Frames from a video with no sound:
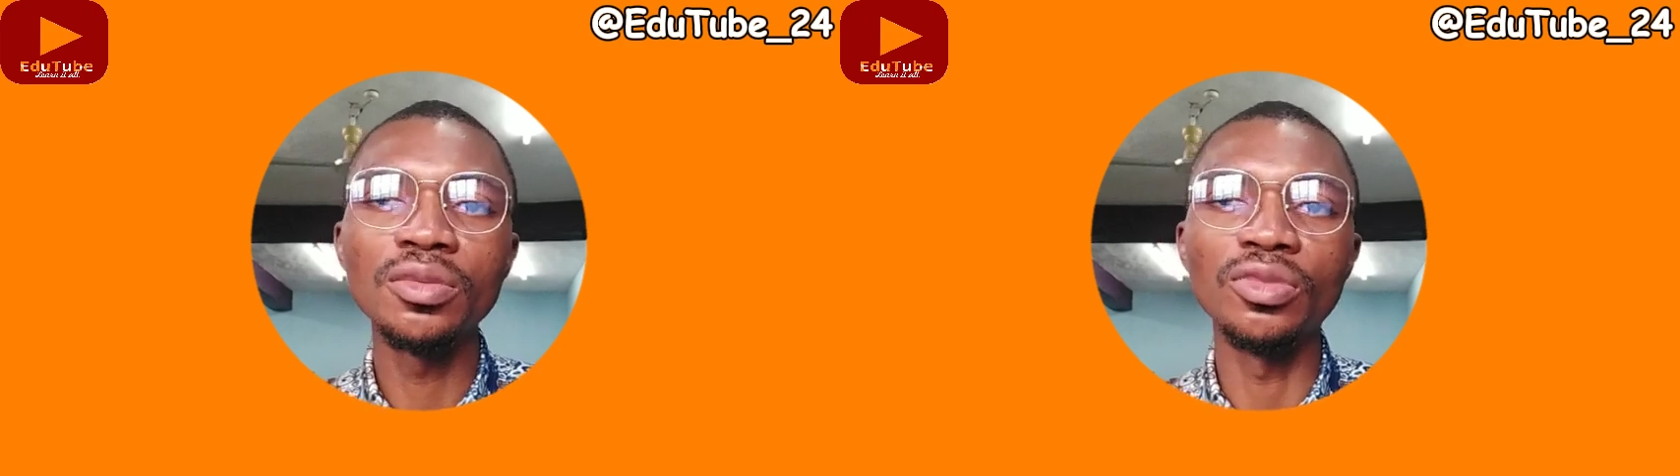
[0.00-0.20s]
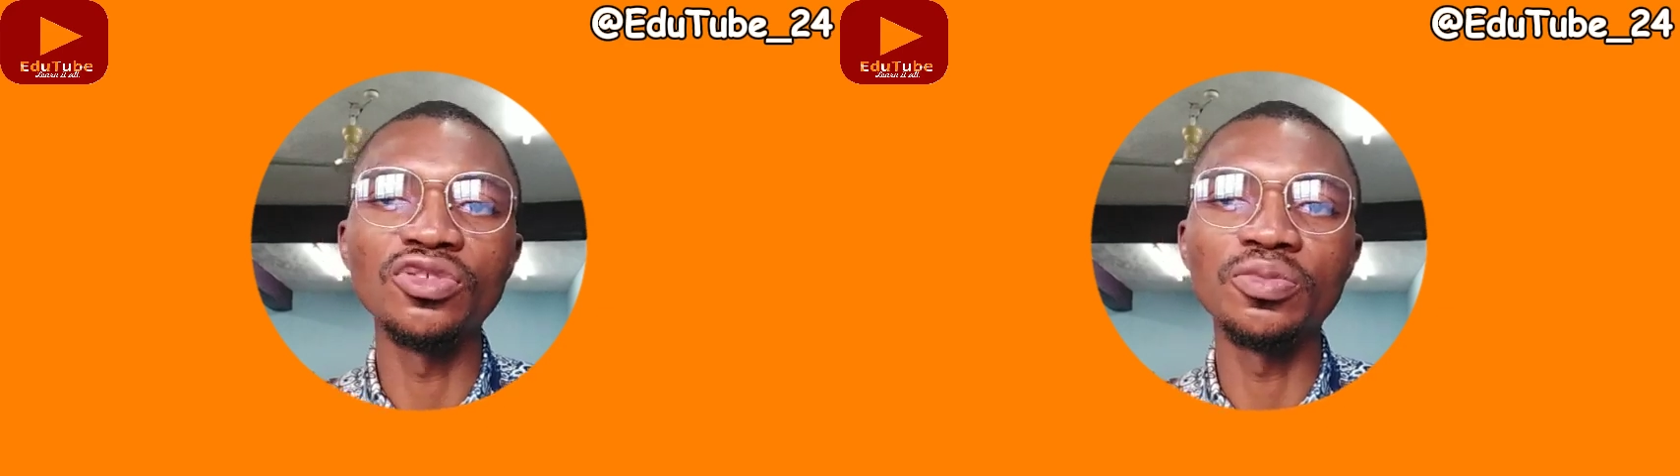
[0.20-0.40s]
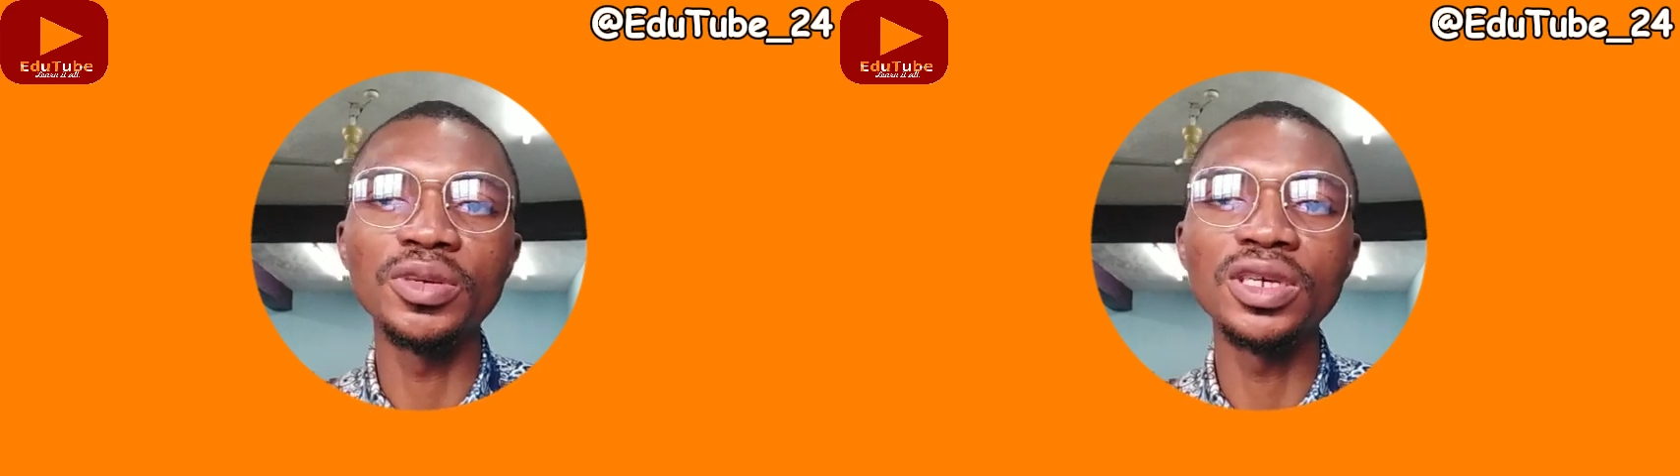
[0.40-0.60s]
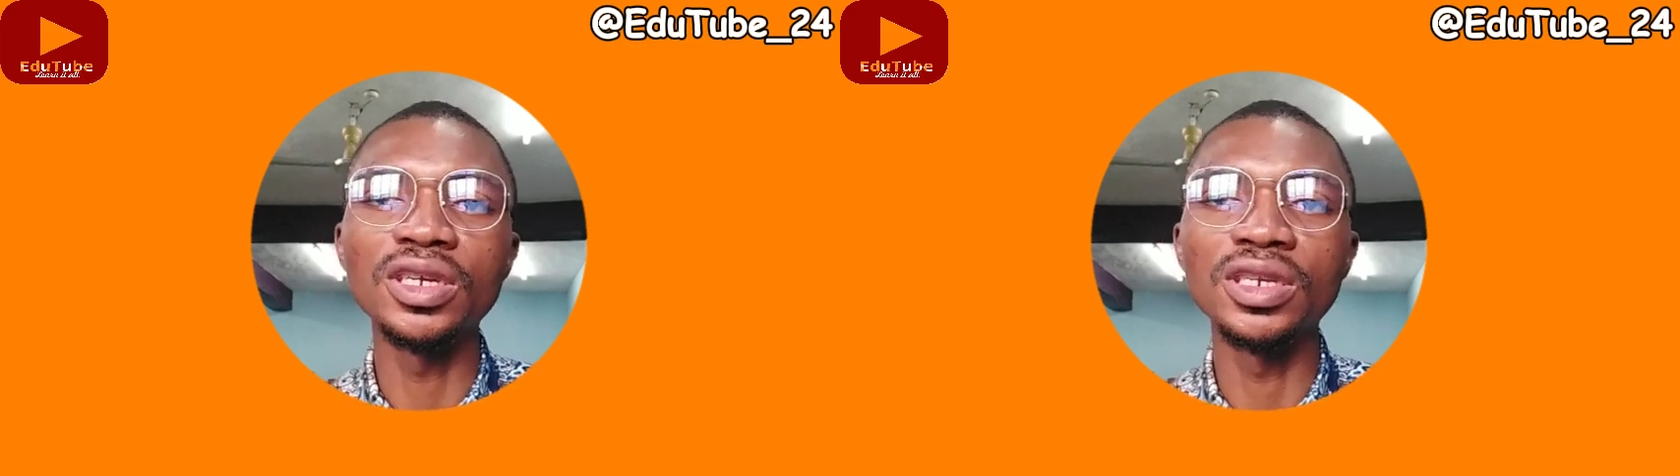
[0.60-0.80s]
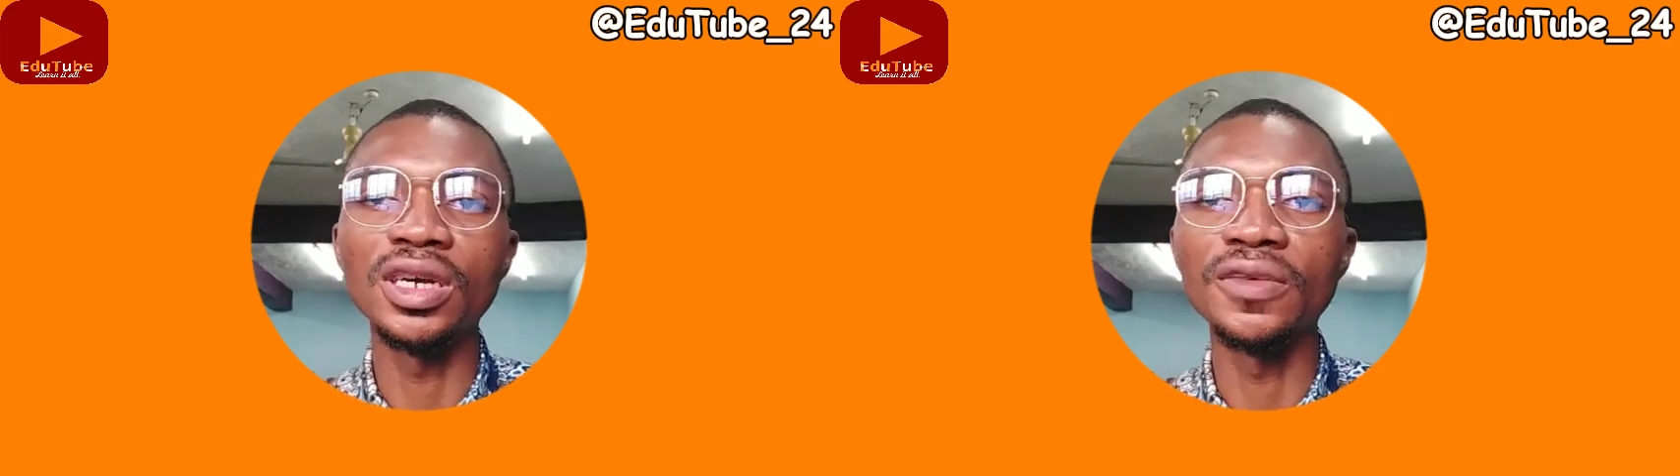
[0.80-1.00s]
must be
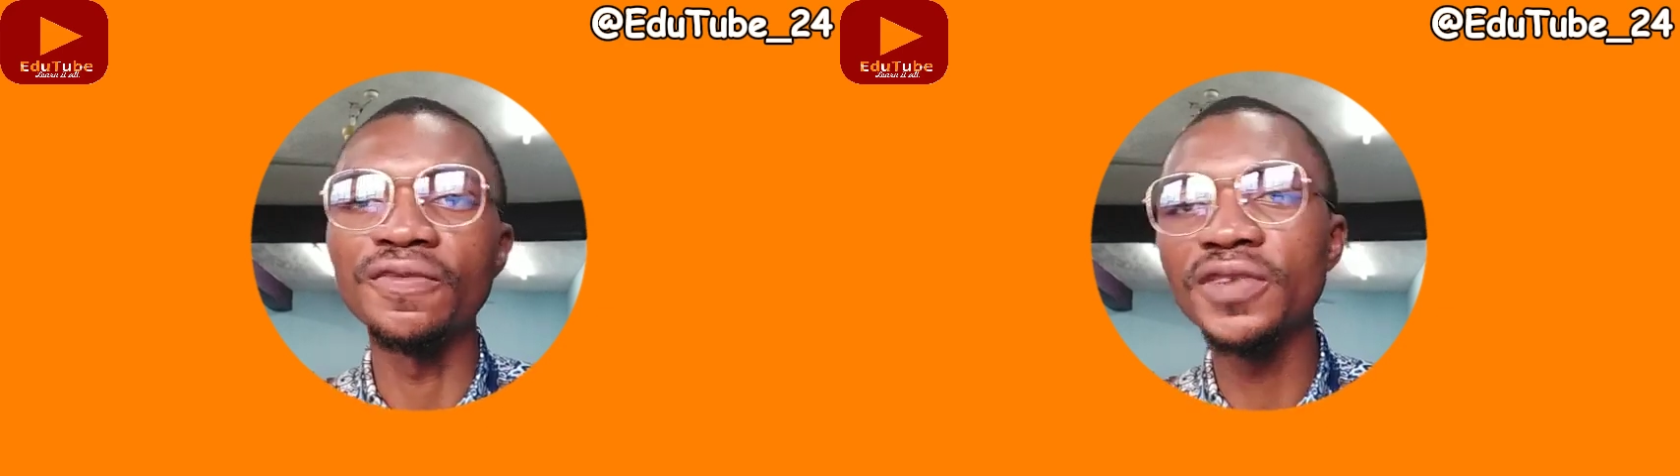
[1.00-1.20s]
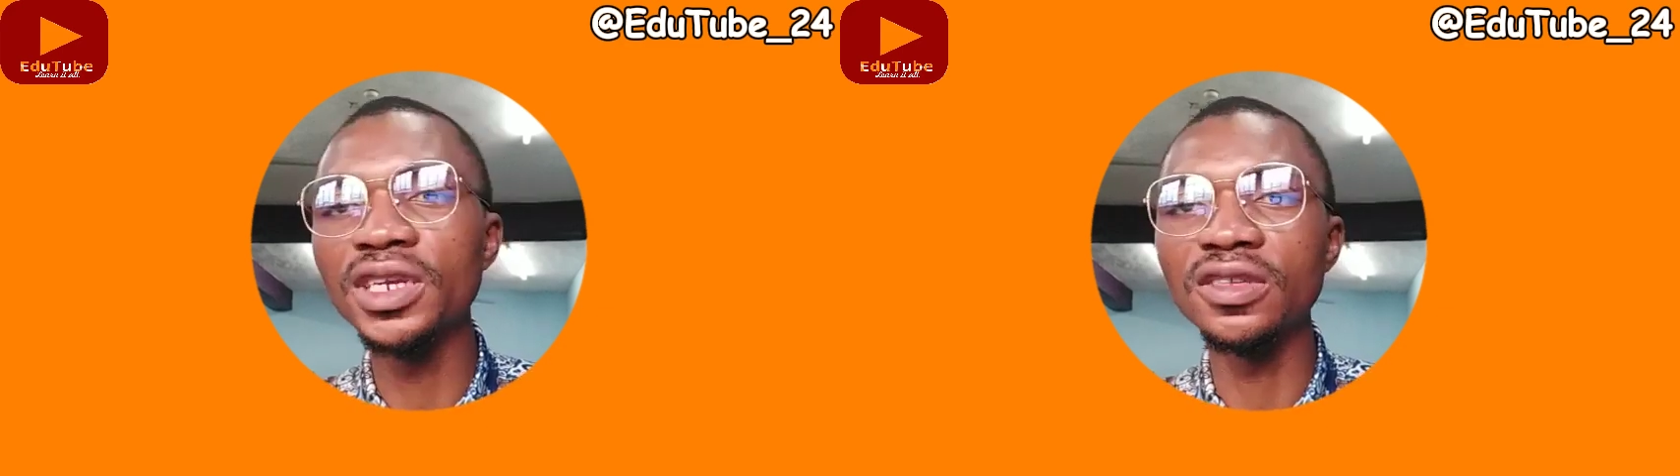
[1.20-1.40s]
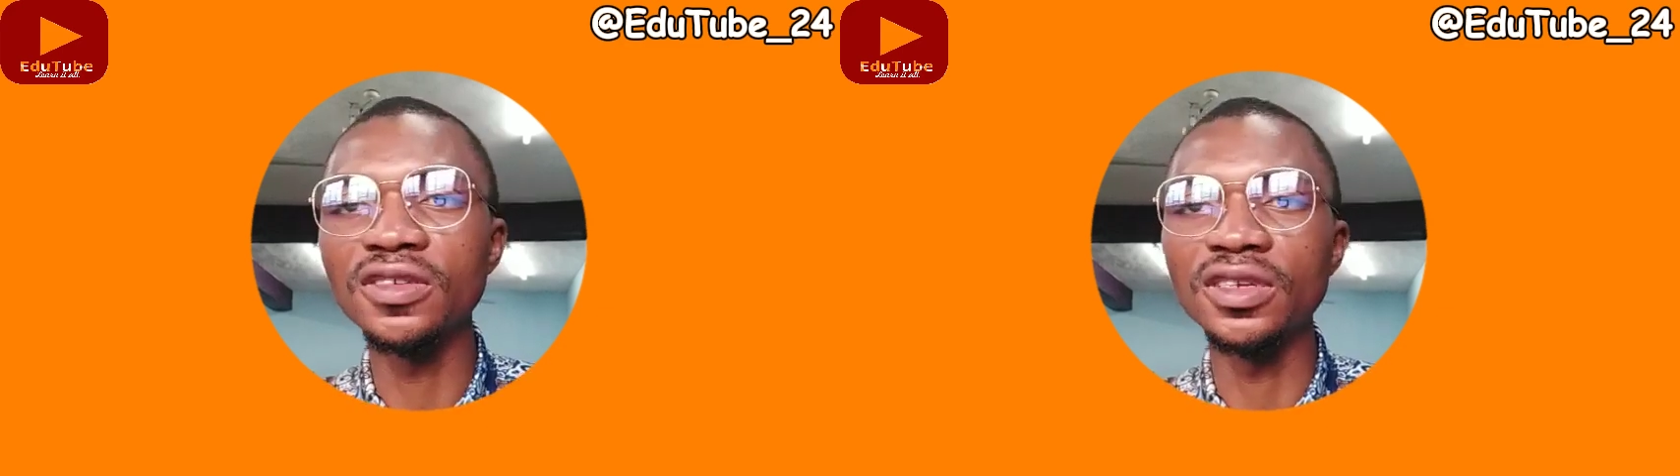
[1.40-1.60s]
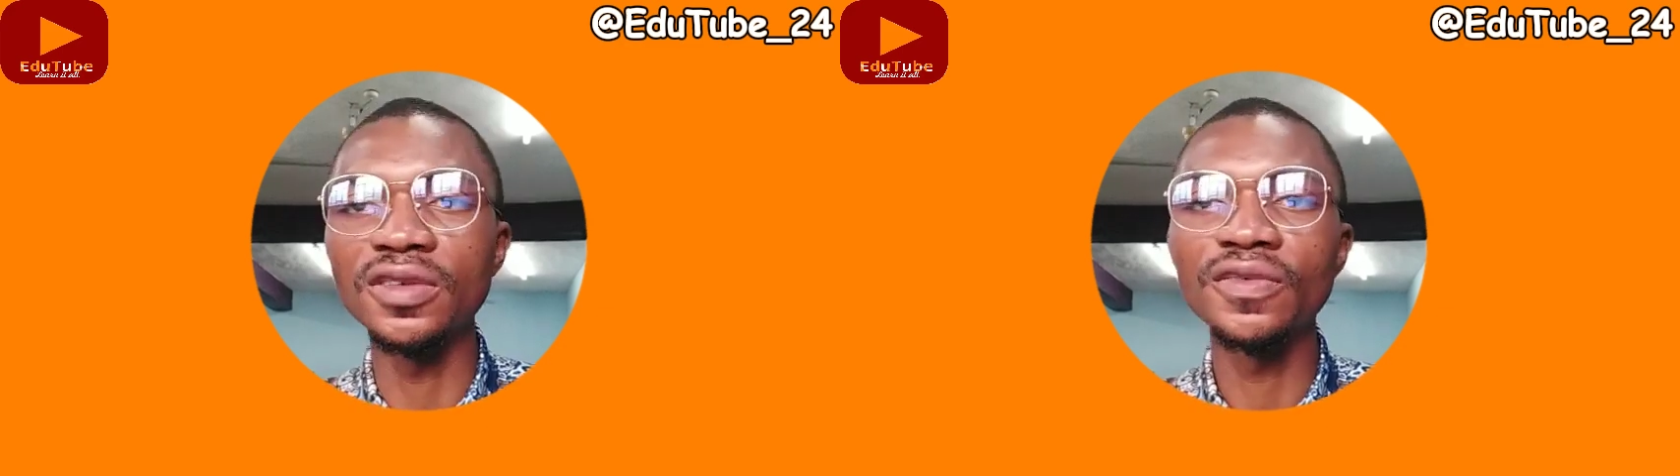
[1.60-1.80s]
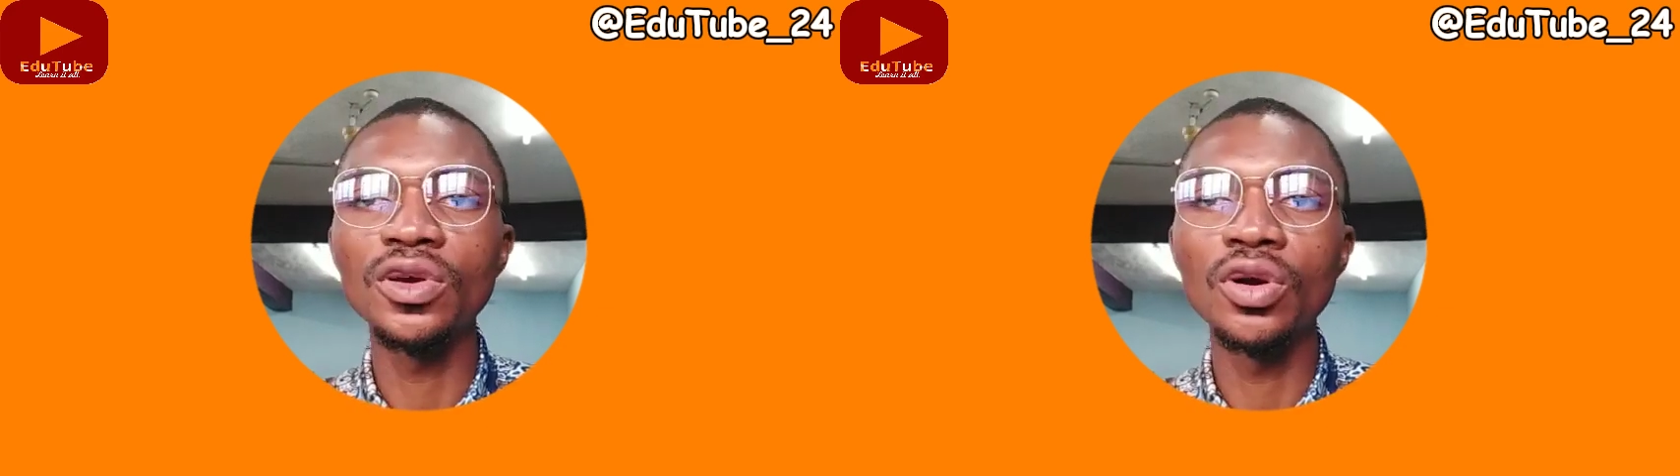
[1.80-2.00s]
in their
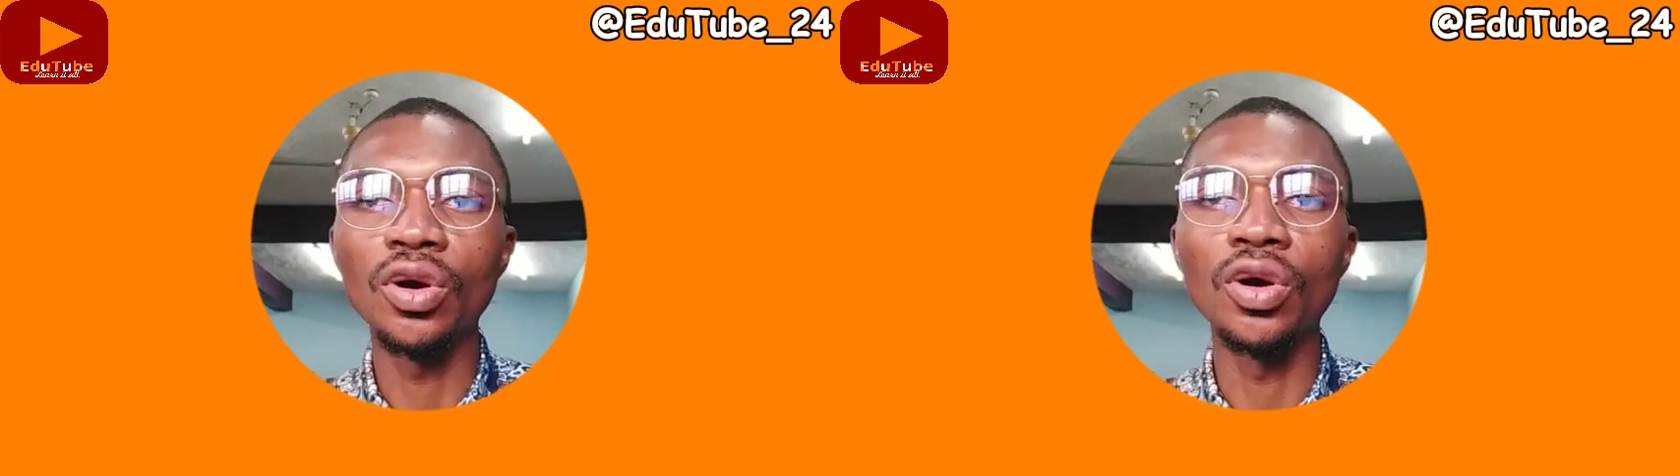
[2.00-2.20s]
infinitive